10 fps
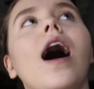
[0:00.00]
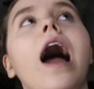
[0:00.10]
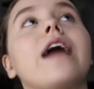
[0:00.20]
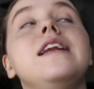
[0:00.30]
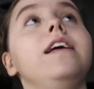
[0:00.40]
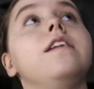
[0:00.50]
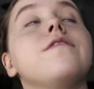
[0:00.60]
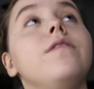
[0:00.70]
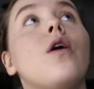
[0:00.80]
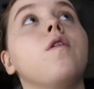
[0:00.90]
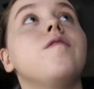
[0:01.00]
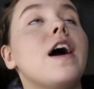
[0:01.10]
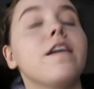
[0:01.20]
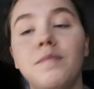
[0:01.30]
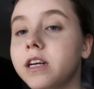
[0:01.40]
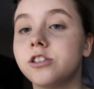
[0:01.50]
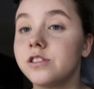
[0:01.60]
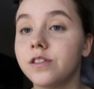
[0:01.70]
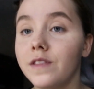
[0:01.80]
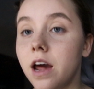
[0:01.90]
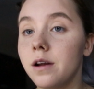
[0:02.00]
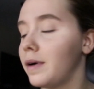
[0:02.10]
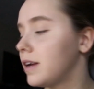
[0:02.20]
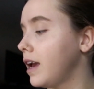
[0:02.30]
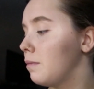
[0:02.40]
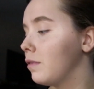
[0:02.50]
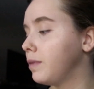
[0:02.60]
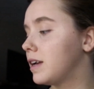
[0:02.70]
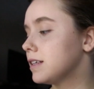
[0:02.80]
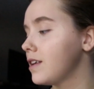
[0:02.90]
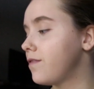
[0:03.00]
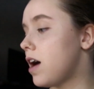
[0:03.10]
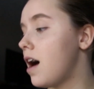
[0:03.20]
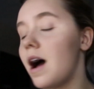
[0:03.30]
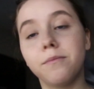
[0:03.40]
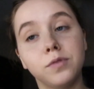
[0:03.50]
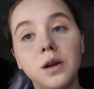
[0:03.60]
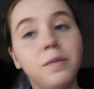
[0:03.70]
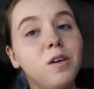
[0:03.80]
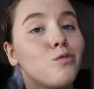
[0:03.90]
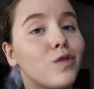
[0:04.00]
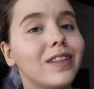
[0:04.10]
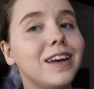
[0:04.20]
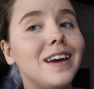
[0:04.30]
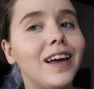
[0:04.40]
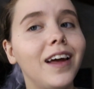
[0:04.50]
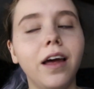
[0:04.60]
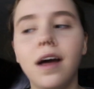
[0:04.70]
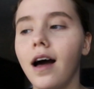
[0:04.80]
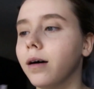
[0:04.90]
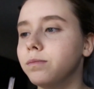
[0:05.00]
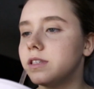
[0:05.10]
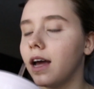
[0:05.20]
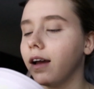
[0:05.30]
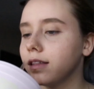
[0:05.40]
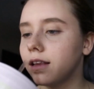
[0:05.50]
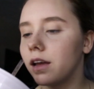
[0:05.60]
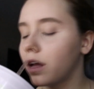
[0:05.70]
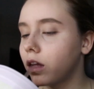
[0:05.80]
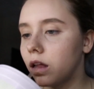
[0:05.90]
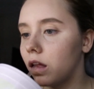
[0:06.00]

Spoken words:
I need to know if I have pictures of that on my camera, because if not, I'm gonna be really upset. Like,